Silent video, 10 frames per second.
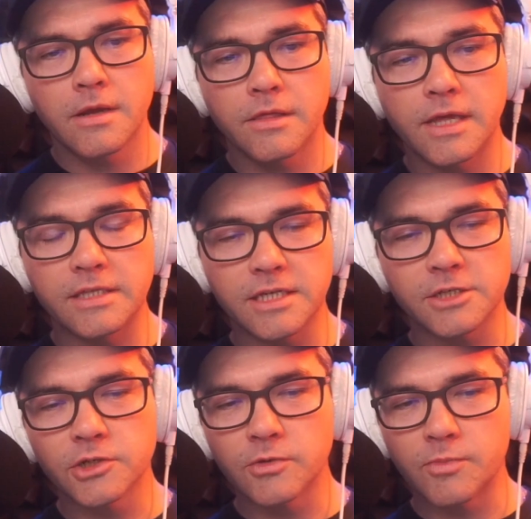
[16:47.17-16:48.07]
That's
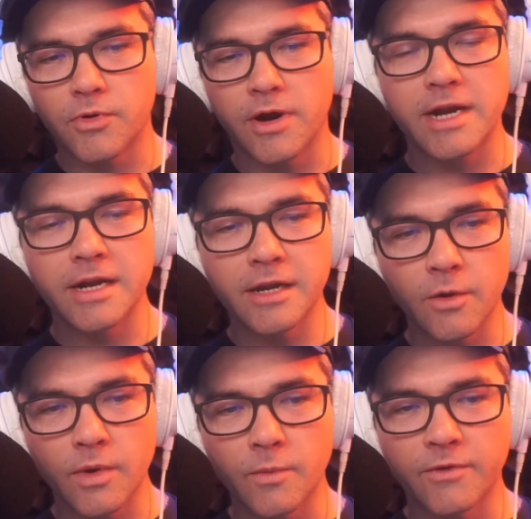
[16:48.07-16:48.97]
such a good point. And,
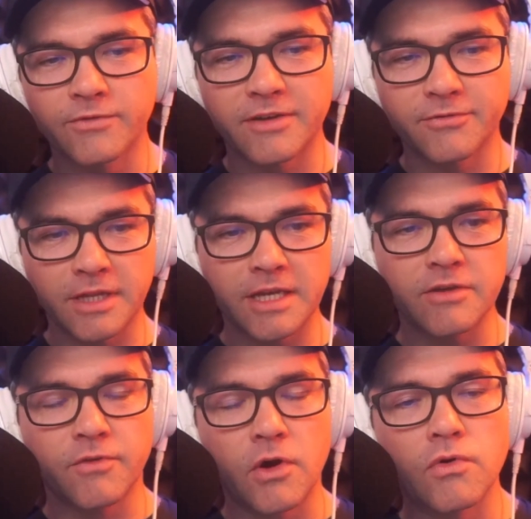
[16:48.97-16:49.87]
we've definitely
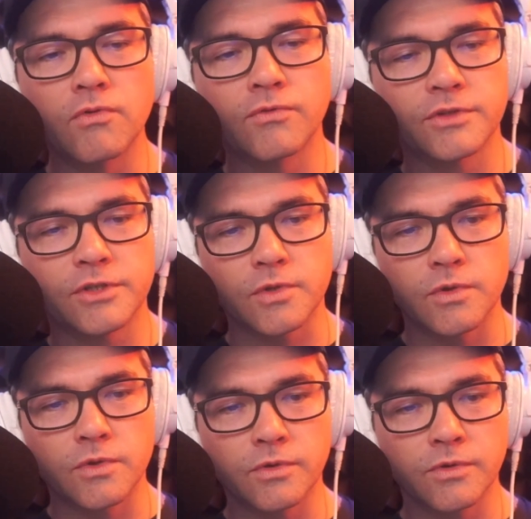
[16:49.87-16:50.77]
evolved
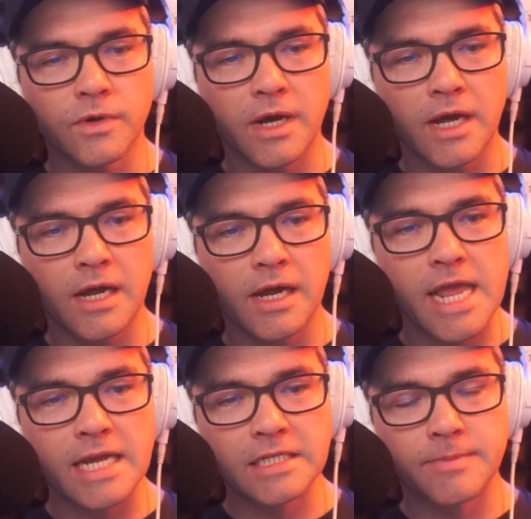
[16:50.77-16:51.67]
to an
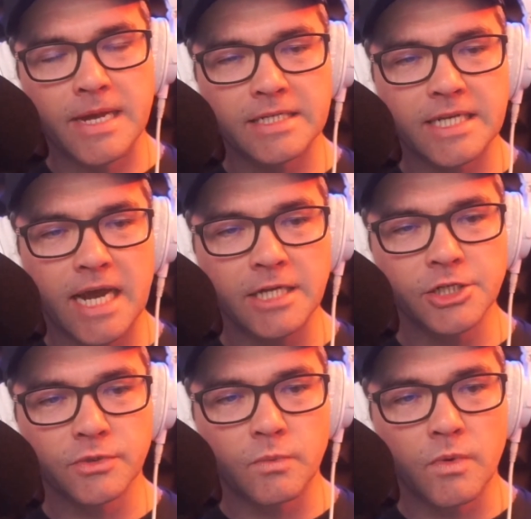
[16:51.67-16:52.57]

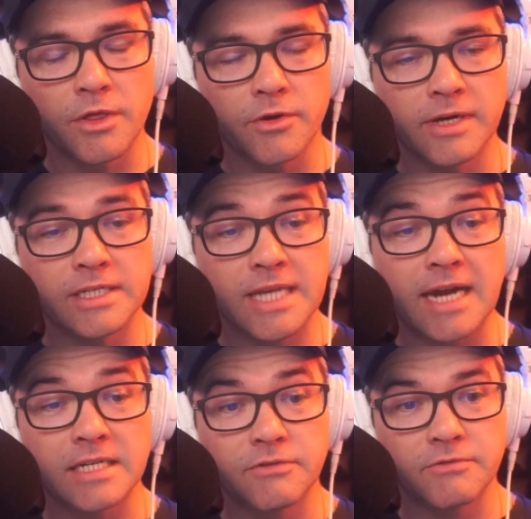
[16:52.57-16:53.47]
expectation, whether it's
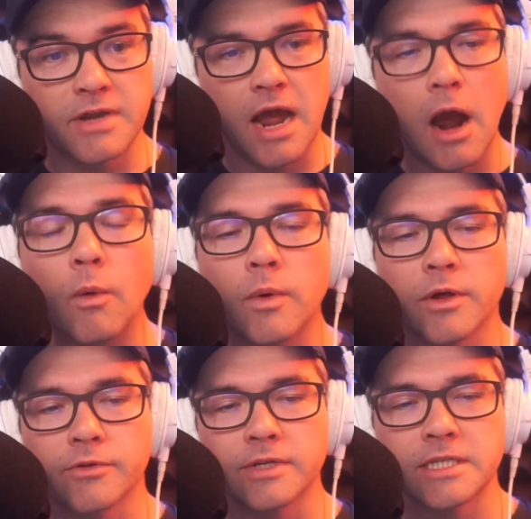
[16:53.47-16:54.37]
active now or
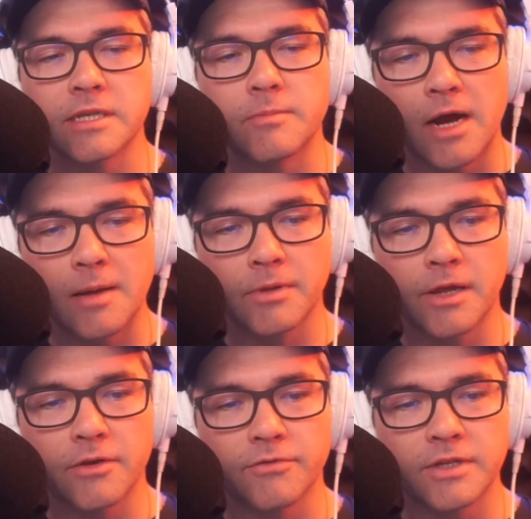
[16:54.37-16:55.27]
whether it's in the
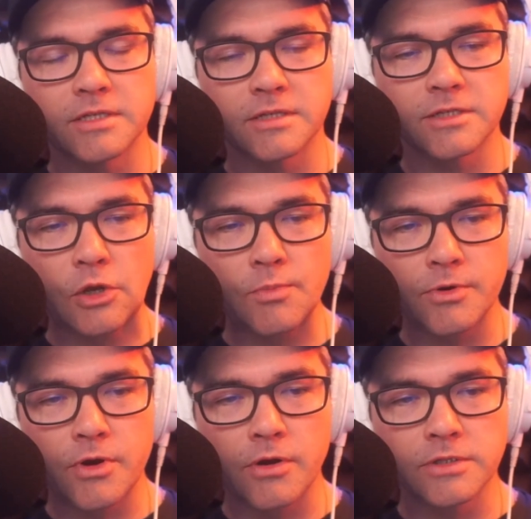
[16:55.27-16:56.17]
pipeline of this
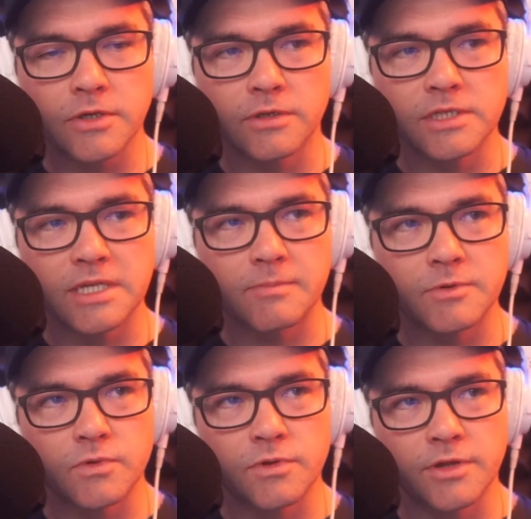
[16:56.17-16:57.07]
open notes concept,
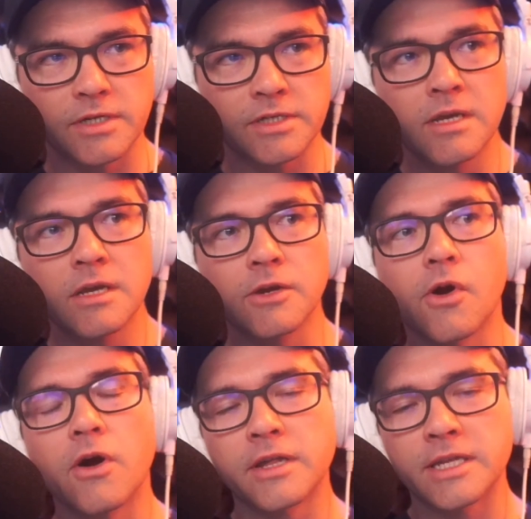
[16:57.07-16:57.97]
or that
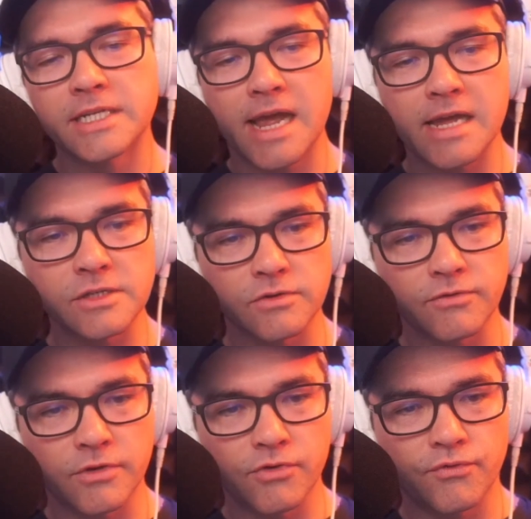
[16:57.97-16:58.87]
gone are the days
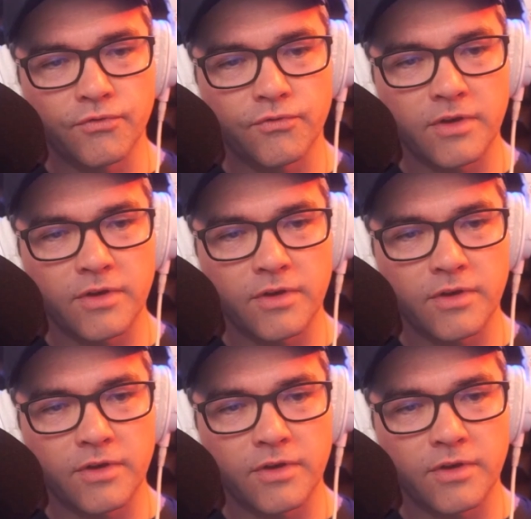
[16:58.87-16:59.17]
of